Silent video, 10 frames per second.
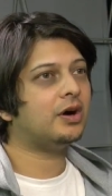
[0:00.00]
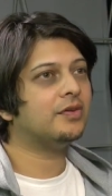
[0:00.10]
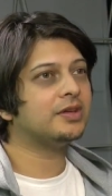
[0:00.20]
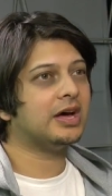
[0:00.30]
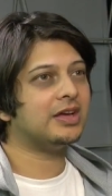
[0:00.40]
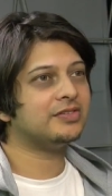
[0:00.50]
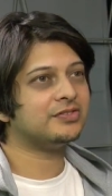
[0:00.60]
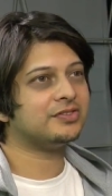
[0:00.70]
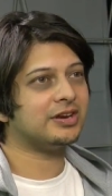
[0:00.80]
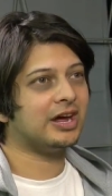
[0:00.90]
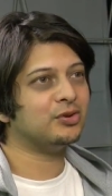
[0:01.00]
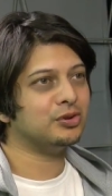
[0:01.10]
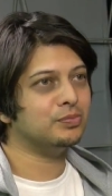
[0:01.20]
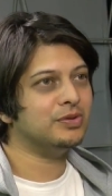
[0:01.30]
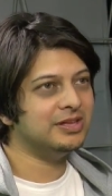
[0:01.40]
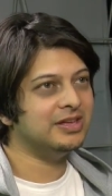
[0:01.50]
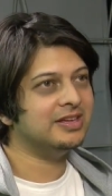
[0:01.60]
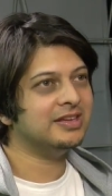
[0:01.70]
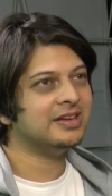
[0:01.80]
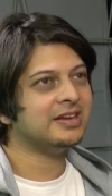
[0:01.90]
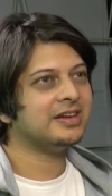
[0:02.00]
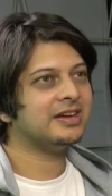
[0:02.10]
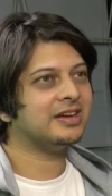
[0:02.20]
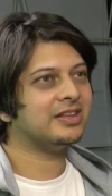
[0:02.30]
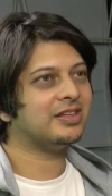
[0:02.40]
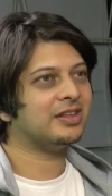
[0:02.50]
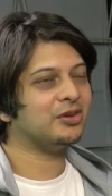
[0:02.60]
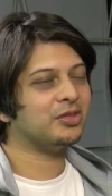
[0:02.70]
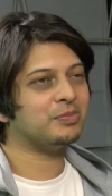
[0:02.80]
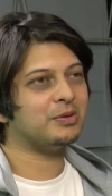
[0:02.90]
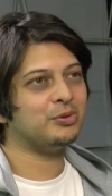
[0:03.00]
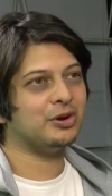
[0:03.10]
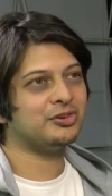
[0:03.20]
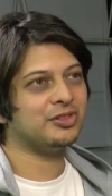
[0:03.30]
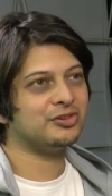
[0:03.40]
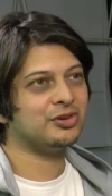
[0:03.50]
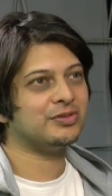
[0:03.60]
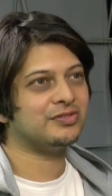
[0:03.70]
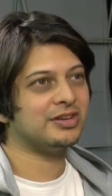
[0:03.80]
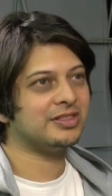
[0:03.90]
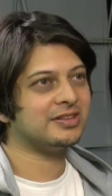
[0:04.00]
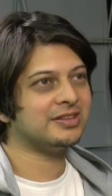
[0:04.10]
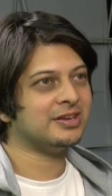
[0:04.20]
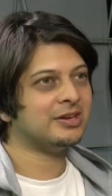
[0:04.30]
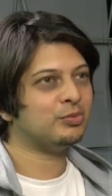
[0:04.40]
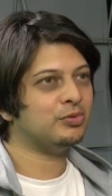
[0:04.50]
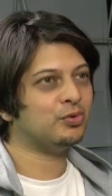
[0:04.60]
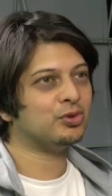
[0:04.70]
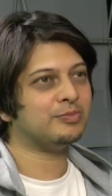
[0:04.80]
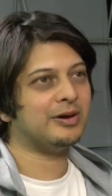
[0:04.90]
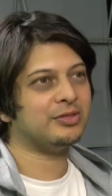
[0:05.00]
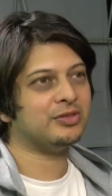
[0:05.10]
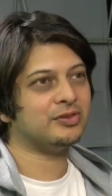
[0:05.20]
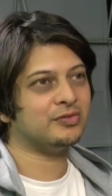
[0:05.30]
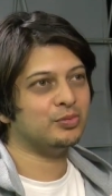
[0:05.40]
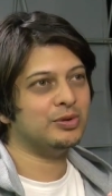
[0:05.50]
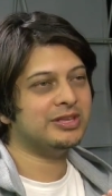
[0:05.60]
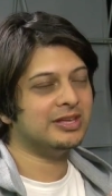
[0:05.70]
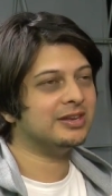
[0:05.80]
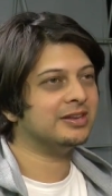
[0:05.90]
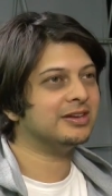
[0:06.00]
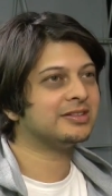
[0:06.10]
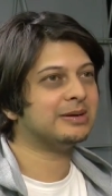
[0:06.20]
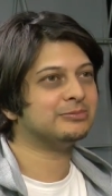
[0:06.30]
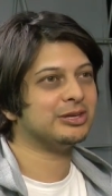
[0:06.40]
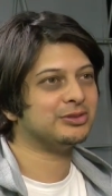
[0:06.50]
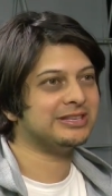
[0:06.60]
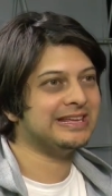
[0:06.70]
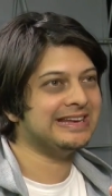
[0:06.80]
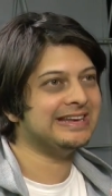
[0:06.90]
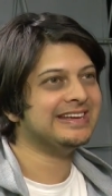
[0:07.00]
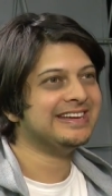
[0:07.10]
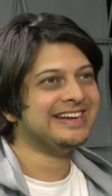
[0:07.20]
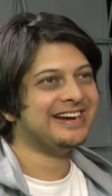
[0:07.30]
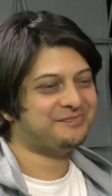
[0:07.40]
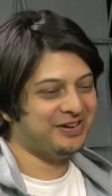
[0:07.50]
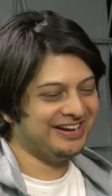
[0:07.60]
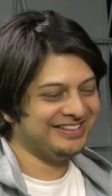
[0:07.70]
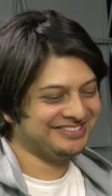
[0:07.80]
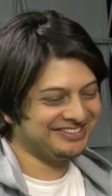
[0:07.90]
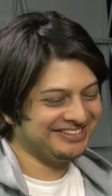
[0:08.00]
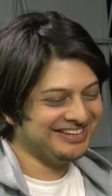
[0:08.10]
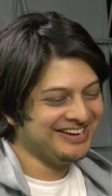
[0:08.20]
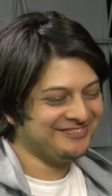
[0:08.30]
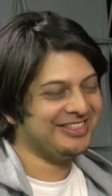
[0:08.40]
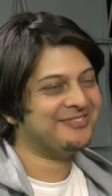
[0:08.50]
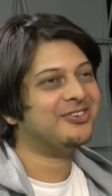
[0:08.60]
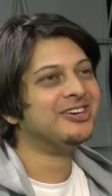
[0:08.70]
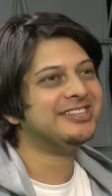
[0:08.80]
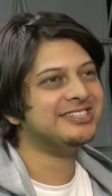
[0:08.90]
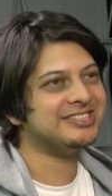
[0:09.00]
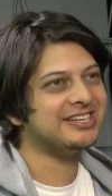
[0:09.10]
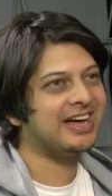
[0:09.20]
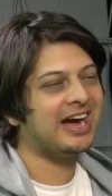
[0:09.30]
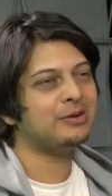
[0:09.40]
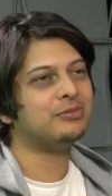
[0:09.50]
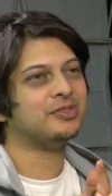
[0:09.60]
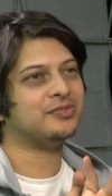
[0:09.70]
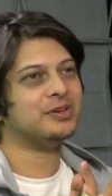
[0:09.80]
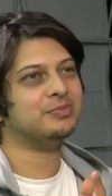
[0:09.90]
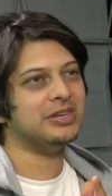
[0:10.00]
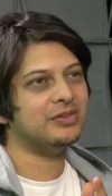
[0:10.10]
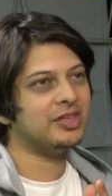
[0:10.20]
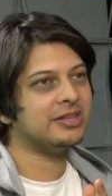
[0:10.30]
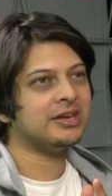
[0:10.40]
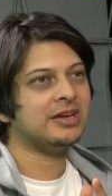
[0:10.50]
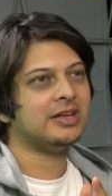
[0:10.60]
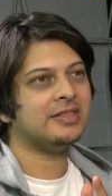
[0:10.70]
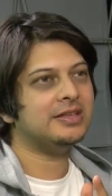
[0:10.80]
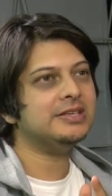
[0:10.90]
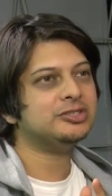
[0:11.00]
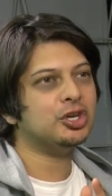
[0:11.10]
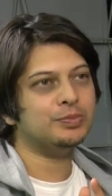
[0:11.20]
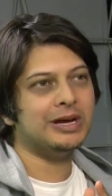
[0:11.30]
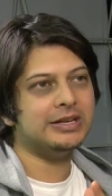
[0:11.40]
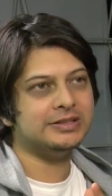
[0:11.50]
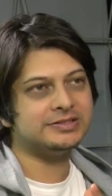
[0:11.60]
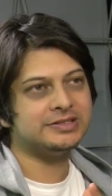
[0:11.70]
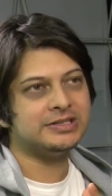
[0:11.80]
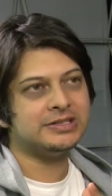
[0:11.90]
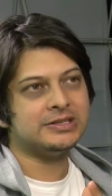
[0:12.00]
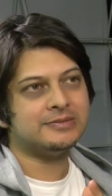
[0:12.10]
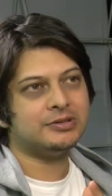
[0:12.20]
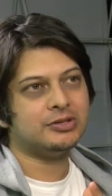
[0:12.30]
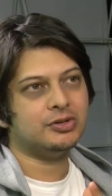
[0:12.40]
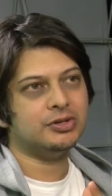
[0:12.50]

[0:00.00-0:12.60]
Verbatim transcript: Of the guys that's surrounding me, and I know they're probably watching the show and saying that we fought about this over the weekend, and that comes out again. Yes. But the point is that I'm of the firm belief that there is no balance. There is no balance.